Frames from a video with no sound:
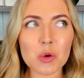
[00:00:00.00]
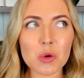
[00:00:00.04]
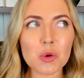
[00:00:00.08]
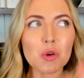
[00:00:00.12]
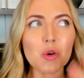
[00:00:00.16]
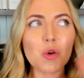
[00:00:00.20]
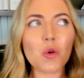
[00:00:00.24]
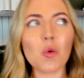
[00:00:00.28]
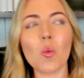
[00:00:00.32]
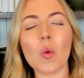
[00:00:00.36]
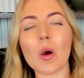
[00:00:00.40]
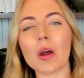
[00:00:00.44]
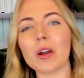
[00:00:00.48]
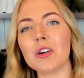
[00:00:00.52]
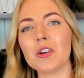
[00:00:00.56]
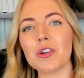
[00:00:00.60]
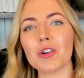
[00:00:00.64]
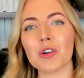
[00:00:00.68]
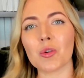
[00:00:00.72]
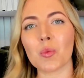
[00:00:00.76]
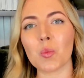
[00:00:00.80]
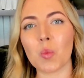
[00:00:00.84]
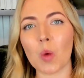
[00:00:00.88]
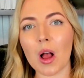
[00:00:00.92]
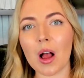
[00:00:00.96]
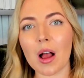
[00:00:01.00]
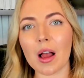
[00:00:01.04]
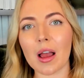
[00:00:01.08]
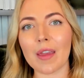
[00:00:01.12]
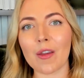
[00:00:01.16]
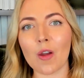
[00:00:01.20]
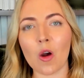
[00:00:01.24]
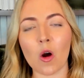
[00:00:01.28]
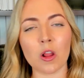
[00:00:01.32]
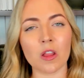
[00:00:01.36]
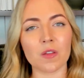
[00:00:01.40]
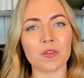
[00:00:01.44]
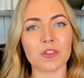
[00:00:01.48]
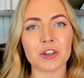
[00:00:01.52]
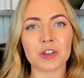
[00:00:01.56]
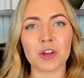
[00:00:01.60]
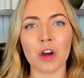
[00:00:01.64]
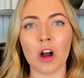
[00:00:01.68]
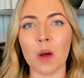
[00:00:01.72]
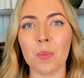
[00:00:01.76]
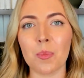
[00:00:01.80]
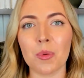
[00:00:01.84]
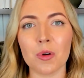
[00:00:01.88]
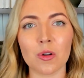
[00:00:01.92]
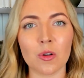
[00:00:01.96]
no wonder why all of the
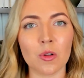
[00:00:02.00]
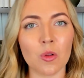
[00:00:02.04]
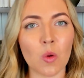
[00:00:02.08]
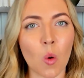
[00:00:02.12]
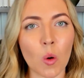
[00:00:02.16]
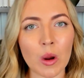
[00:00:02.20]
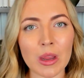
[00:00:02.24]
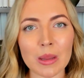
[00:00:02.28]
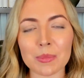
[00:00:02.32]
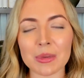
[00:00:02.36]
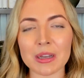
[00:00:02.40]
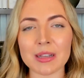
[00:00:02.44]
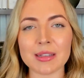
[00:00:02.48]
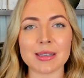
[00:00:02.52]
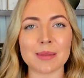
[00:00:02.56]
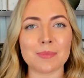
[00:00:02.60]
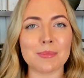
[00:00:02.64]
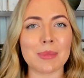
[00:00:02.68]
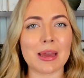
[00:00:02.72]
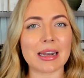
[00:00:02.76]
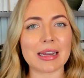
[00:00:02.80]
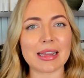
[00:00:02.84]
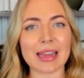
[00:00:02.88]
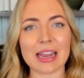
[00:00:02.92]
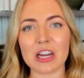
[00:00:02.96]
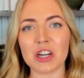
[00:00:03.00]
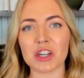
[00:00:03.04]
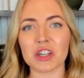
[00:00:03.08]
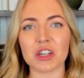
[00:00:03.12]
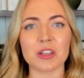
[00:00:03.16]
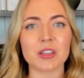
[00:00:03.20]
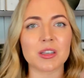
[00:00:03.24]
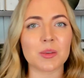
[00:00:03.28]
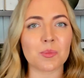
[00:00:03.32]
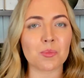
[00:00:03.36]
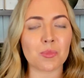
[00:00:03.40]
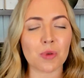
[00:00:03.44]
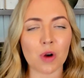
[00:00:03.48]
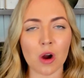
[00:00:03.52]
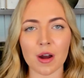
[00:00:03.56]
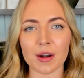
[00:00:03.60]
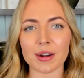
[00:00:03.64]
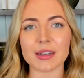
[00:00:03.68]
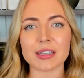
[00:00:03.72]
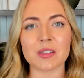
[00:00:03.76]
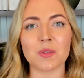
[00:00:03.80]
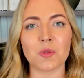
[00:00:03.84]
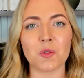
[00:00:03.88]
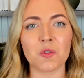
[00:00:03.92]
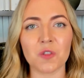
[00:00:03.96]
topical ointments and medications and
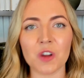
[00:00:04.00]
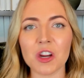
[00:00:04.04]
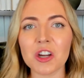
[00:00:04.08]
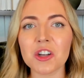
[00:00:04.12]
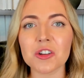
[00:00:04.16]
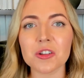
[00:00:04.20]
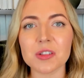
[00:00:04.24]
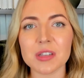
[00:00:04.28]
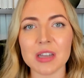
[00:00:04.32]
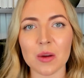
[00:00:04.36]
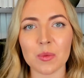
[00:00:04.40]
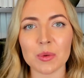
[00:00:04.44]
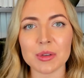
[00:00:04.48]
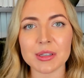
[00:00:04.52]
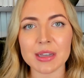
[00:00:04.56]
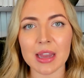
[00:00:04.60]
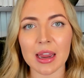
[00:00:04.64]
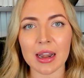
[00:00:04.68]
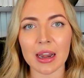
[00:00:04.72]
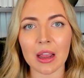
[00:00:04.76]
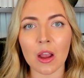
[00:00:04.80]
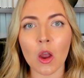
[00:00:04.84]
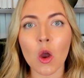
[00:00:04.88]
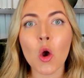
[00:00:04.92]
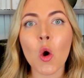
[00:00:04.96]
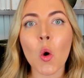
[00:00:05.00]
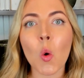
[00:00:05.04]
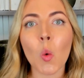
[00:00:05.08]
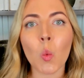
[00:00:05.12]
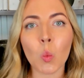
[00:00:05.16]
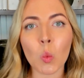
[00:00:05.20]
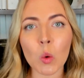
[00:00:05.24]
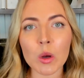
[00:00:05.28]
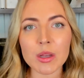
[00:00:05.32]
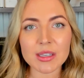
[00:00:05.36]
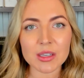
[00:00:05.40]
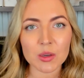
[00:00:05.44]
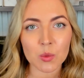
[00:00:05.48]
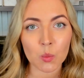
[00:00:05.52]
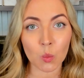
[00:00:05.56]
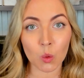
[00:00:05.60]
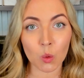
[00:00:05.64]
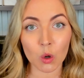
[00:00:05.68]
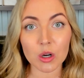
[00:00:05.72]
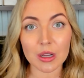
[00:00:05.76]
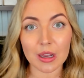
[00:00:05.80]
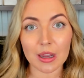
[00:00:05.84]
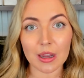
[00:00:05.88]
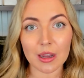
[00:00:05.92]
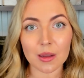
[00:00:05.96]
products and facials I was getting wasn't
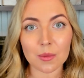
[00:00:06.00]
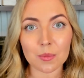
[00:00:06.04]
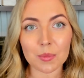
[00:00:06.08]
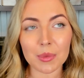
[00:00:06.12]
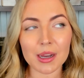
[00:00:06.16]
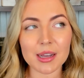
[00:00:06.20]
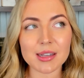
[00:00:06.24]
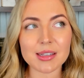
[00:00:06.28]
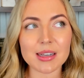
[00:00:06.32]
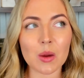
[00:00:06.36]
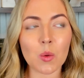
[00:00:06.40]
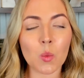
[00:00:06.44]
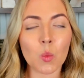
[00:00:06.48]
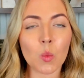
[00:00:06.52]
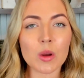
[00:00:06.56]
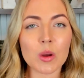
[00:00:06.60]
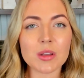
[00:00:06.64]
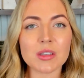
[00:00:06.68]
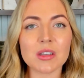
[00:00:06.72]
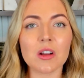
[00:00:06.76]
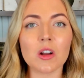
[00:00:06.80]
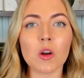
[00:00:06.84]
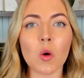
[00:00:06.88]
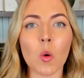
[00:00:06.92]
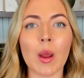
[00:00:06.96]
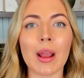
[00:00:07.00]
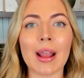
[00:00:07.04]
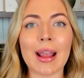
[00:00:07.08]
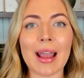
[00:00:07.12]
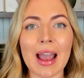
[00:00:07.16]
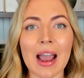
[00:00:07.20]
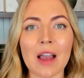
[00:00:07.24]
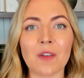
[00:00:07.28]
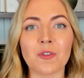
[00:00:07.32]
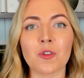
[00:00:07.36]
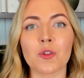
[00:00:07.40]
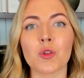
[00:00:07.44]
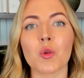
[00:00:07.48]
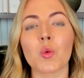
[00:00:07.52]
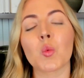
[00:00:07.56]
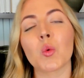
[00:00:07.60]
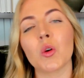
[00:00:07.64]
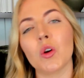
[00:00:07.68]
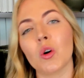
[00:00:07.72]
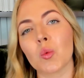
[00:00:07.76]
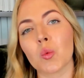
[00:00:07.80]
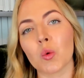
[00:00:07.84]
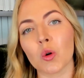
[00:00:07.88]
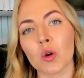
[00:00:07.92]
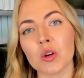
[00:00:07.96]
working, because I wasn't going after the
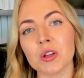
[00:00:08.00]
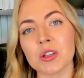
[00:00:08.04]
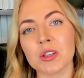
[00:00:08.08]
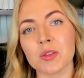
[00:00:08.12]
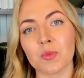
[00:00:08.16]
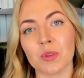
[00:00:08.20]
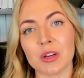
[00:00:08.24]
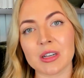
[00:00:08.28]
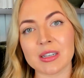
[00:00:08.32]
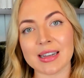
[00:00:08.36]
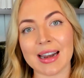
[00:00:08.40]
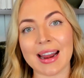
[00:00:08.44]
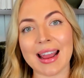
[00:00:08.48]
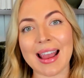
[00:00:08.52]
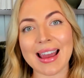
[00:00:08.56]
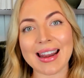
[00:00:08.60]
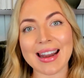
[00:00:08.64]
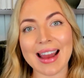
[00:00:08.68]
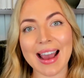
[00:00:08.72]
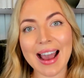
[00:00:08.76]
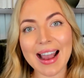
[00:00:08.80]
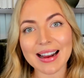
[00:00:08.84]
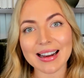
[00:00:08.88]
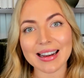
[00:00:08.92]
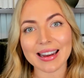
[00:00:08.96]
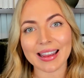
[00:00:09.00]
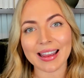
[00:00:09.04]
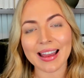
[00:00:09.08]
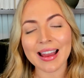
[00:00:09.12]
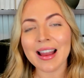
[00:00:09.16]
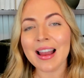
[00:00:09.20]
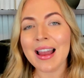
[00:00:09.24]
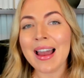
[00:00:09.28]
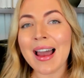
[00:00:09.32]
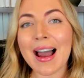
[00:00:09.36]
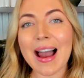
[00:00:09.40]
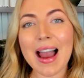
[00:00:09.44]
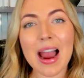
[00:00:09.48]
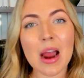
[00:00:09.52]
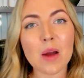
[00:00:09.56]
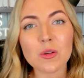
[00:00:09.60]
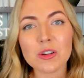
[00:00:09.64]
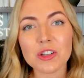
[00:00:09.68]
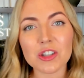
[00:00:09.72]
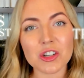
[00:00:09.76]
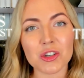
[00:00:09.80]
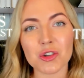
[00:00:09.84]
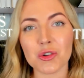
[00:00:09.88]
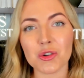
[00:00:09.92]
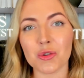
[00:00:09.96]
real reason I had acne. I
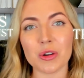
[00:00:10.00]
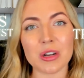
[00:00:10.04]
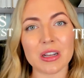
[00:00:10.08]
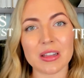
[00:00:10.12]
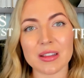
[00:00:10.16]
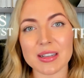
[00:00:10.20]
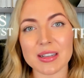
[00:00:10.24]
was just treating the